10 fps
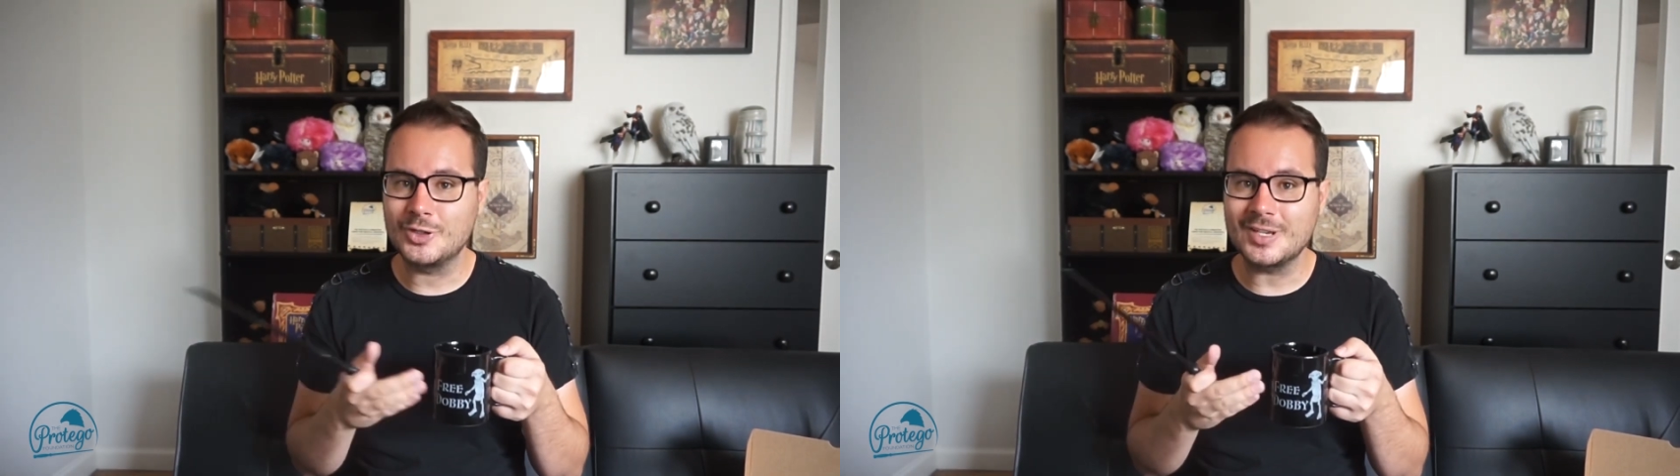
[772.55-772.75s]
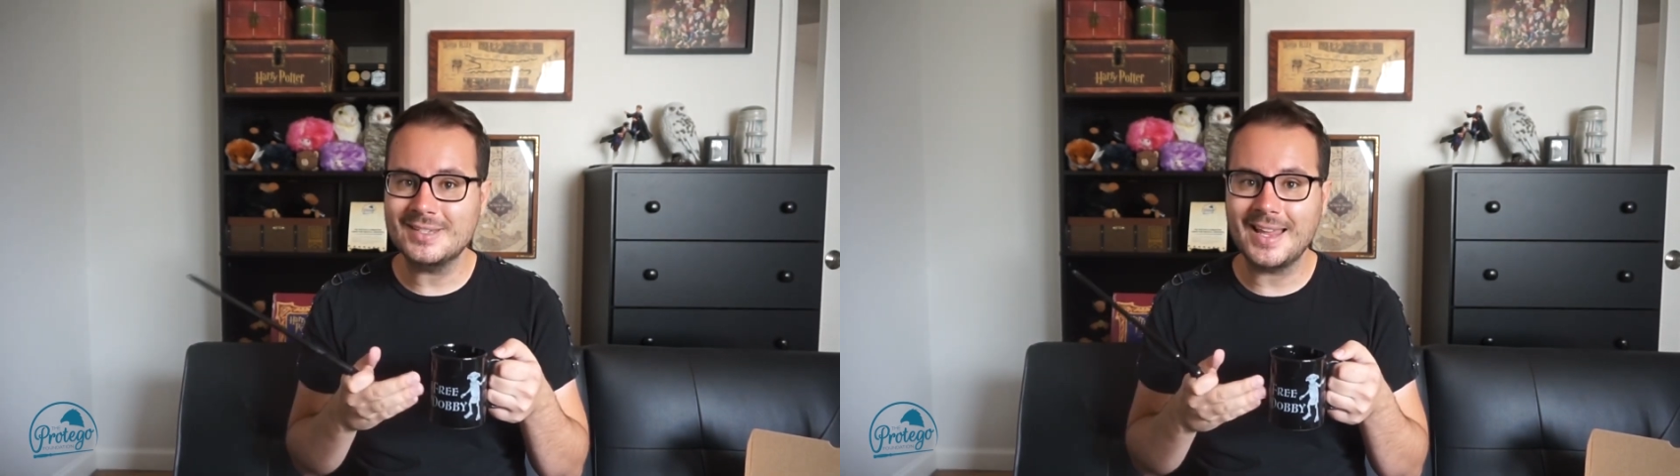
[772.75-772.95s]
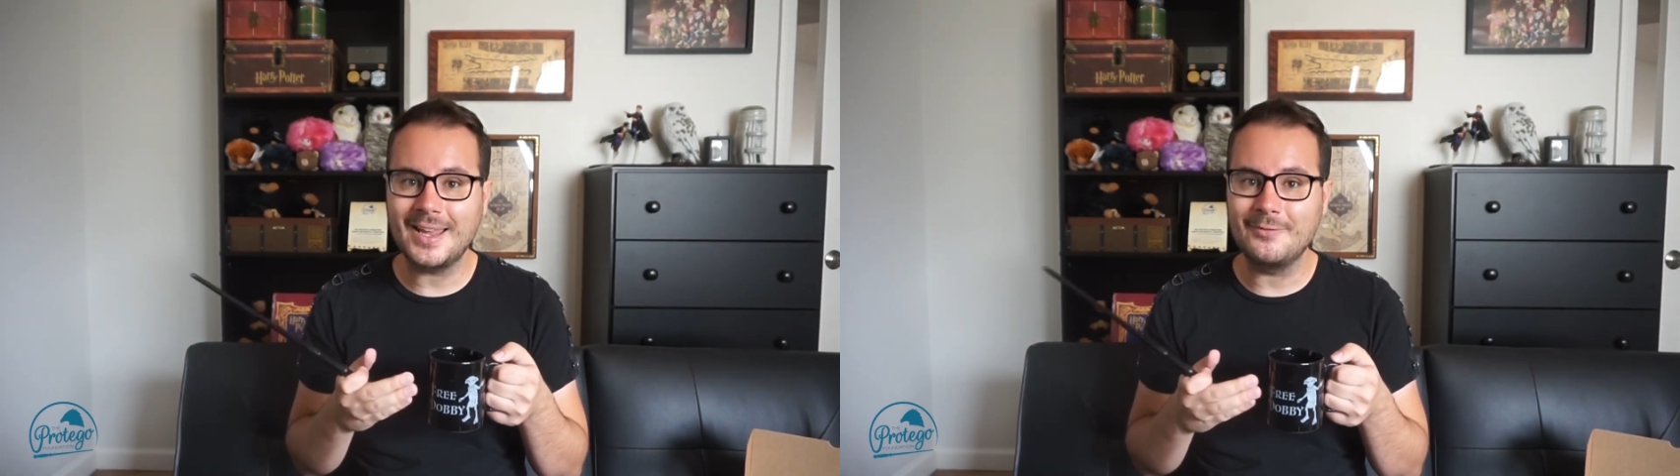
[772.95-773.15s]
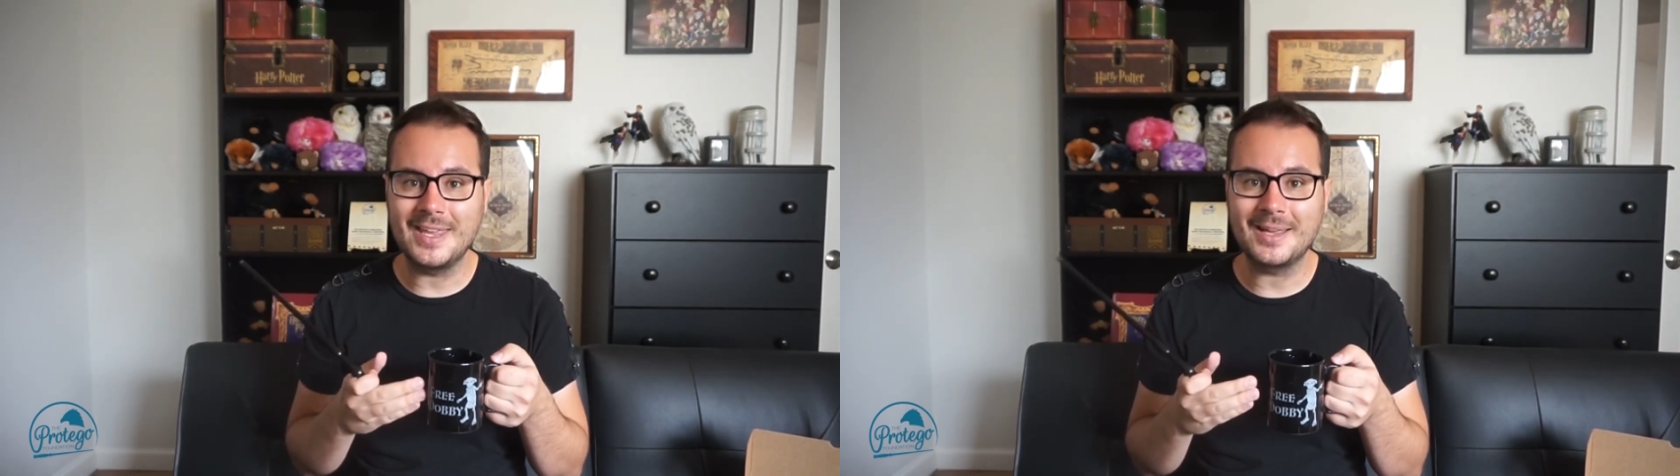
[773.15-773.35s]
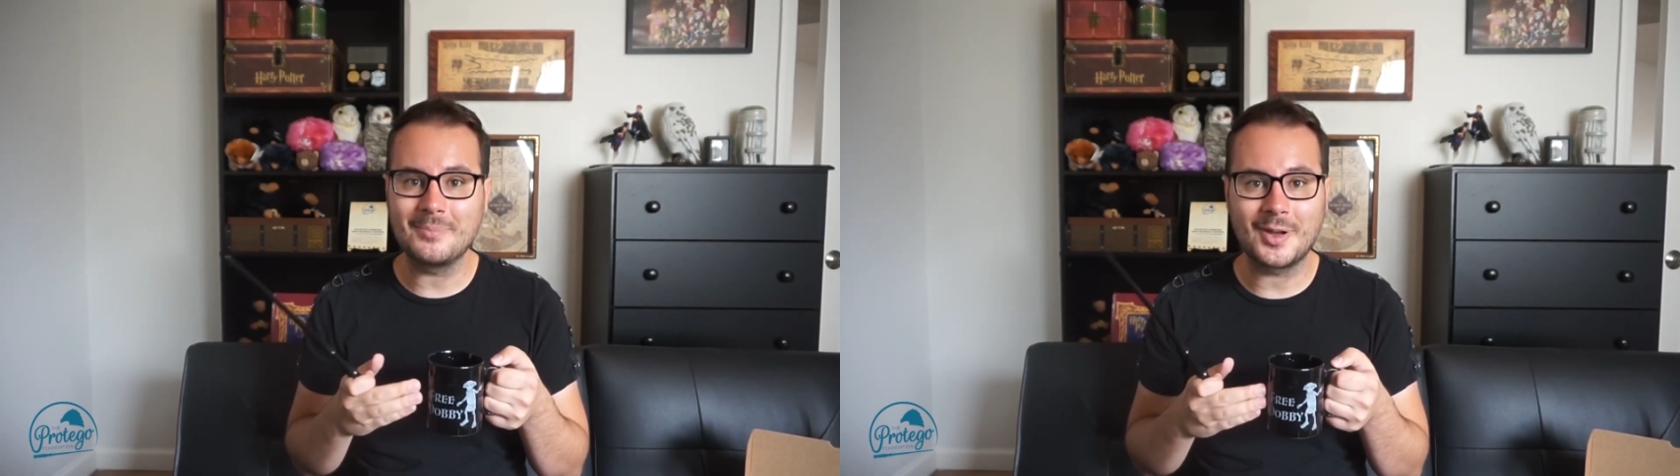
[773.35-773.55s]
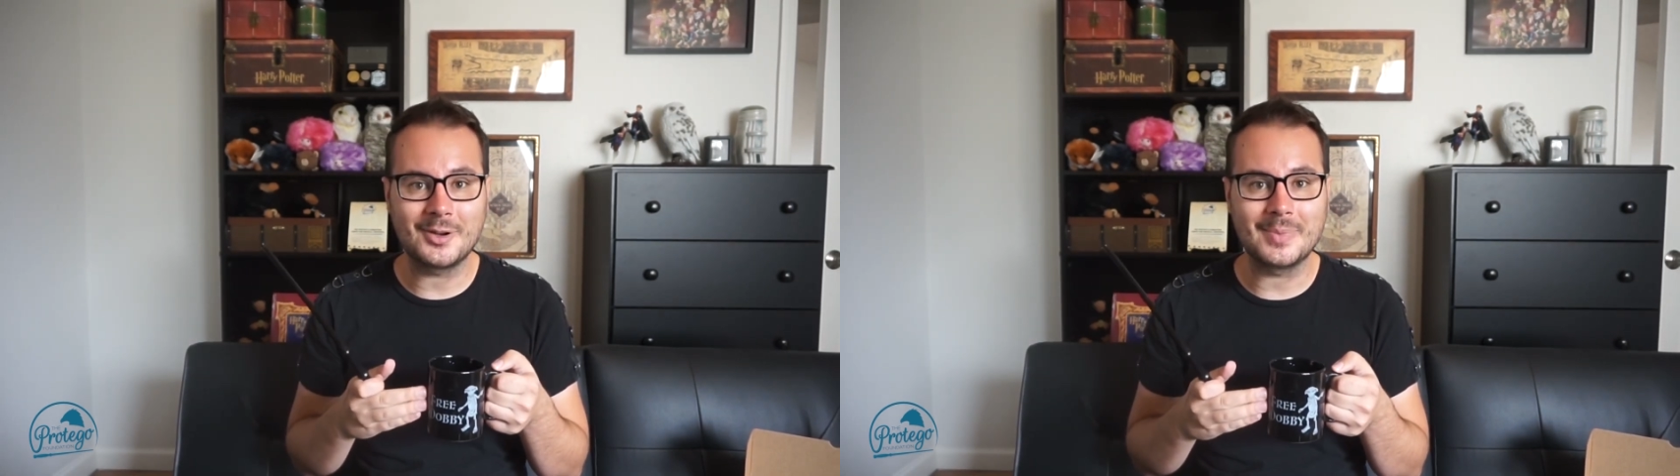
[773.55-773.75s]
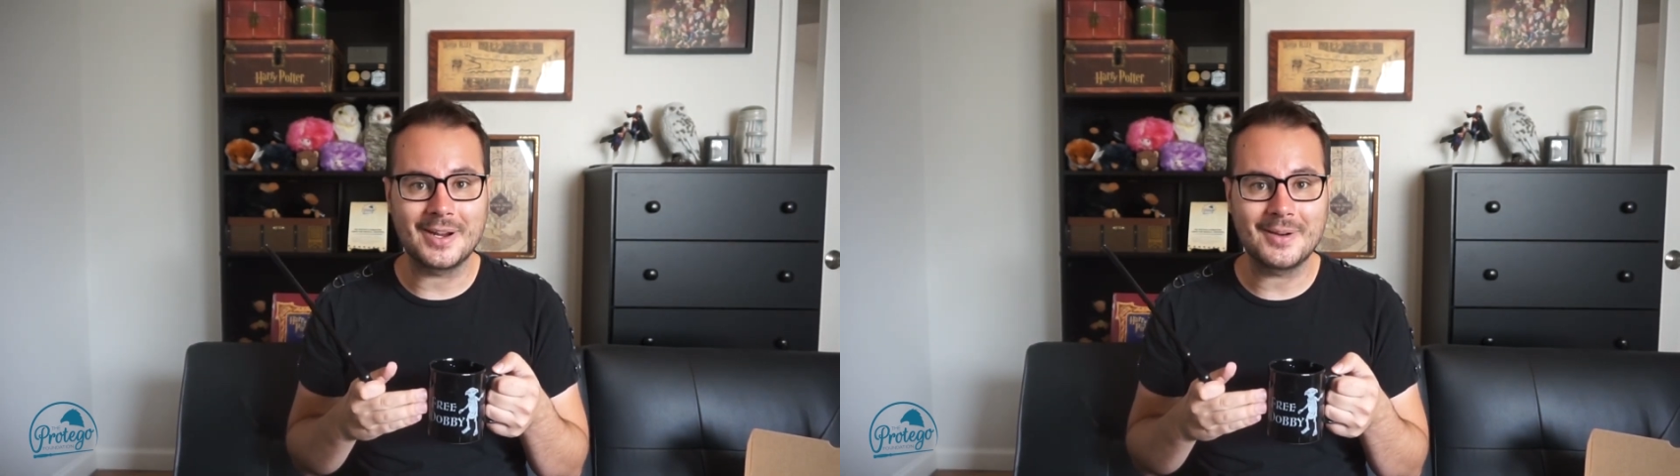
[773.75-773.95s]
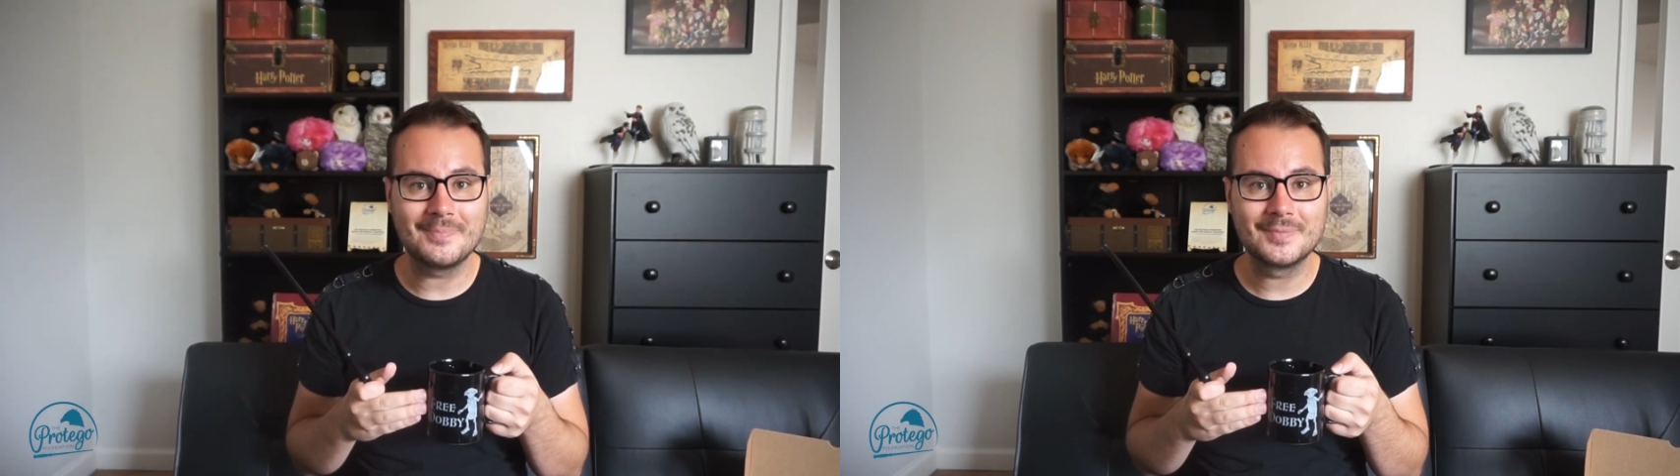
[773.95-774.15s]
just like vegan
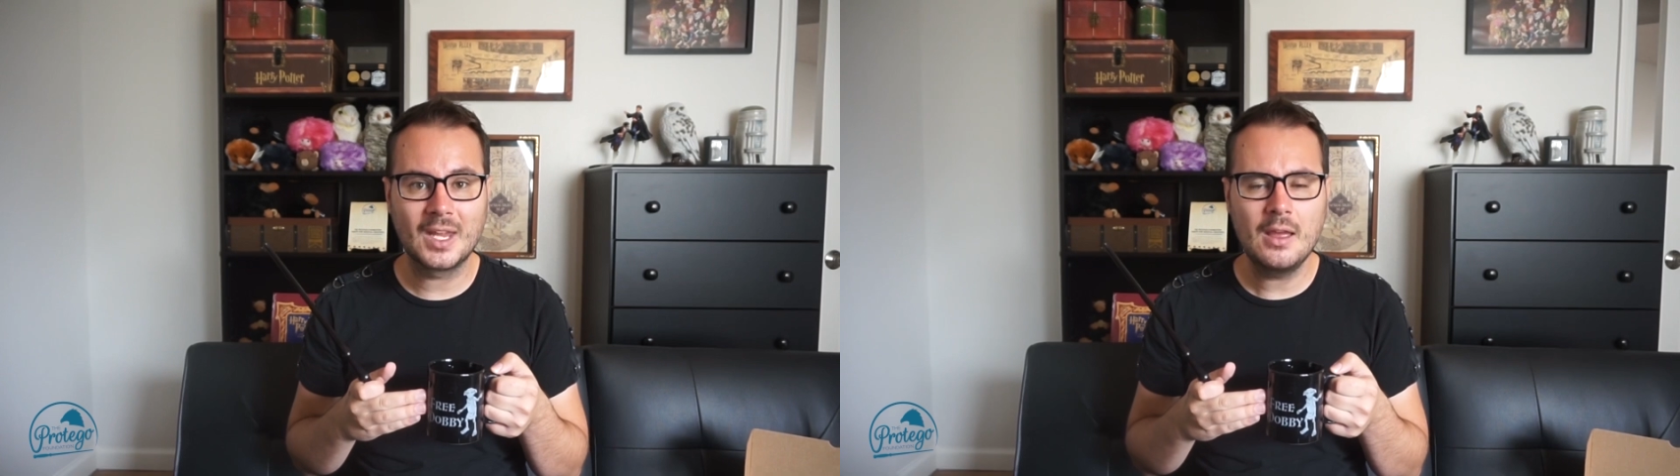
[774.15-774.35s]
butterbeer.